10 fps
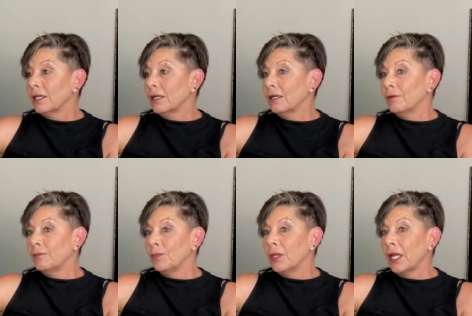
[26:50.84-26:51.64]

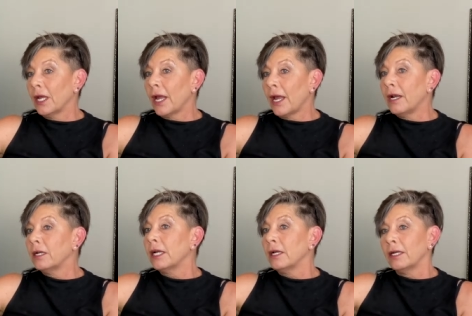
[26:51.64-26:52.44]
and
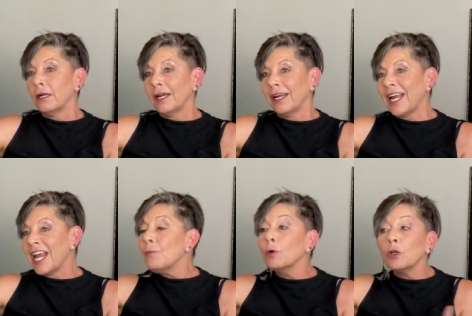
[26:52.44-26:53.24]

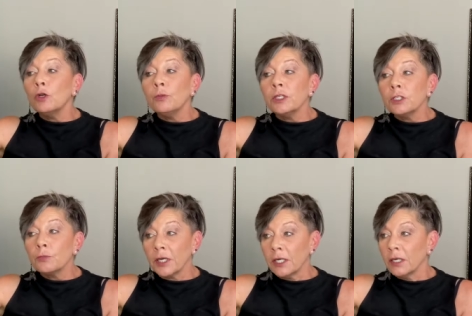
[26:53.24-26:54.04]
enable urban
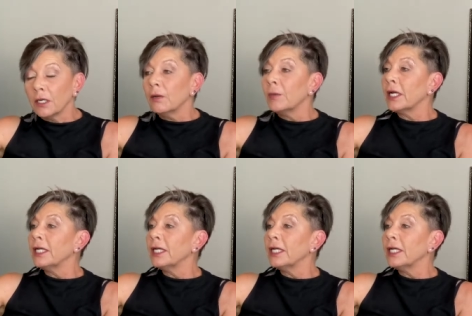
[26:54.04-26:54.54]
spread. Yeah. But